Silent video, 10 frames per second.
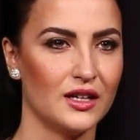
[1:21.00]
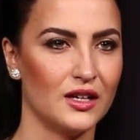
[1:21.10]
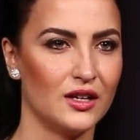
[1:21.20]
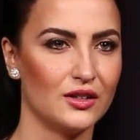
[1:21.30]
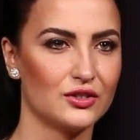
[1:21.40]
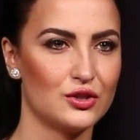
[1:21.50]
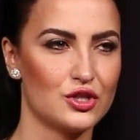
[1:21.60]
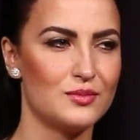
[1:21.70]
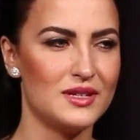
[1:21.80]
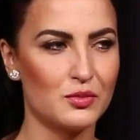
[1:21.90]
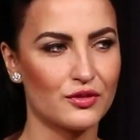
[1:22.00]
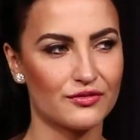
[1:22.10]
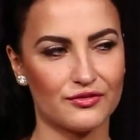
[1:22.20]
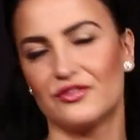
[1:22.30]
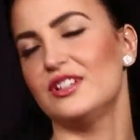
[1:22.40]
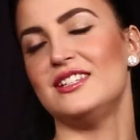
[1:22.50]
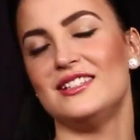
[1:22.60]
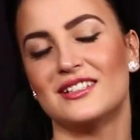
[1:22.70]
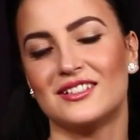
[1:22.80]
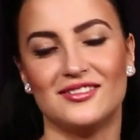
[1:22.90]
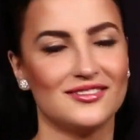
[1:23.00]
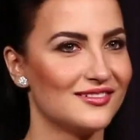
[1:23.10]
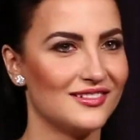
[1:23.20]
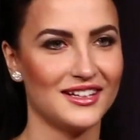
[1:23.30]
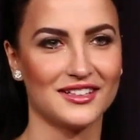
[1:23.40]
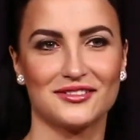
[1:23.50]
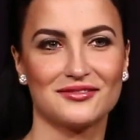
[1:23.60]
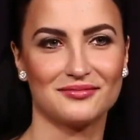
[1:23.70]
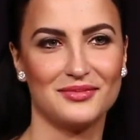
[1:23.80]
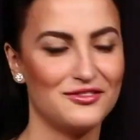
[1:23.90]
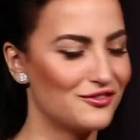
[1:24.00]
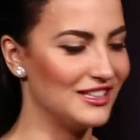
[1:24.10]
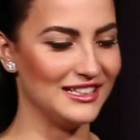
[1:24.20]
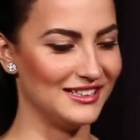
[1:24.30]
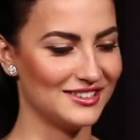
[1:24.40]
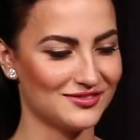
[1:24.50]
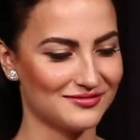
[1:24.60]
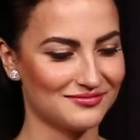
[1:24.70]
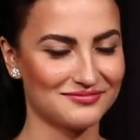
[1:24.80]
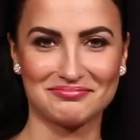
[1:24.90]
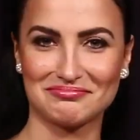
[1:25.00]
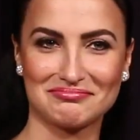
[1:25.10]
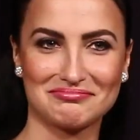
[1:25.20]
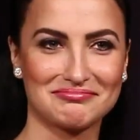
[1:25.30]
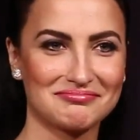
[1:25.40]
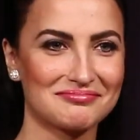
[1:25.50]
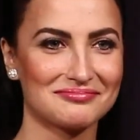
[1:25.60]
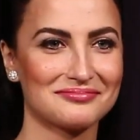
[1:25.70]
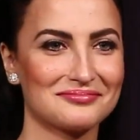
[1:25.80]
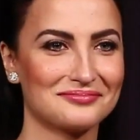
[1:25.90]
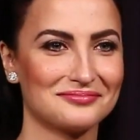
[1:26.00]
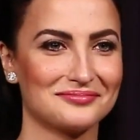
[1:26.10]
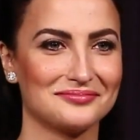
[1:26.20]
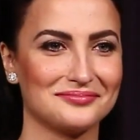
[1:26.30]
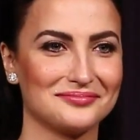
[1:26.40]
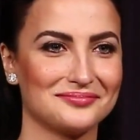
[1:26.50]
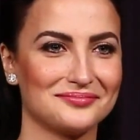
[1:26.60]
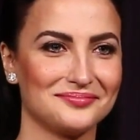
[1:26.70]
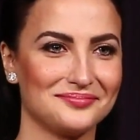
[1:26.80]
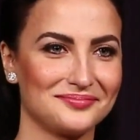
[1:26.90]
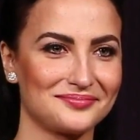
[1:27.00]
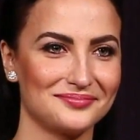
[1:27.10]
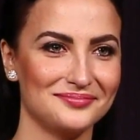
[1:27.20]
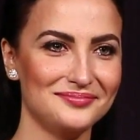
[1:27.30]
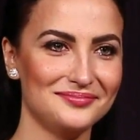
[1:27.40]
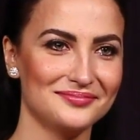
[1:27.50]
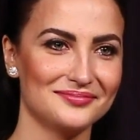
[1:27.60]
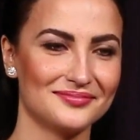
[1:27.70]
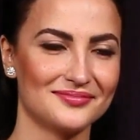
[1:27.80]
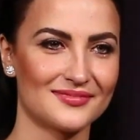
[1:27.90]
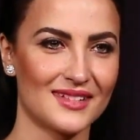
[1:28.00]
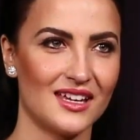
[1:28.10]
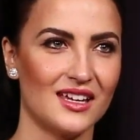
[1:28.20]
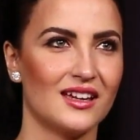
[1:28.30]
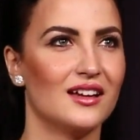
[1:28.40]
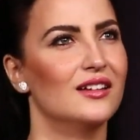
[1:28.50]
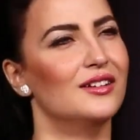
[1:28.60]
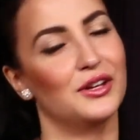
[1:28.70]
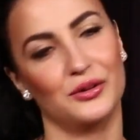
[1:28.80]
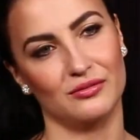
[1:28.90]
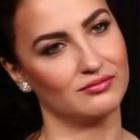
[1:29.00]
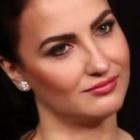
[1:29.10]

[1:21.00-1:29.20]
uh, so you should be more free and like be freely. Right. So are you brand conscious? No.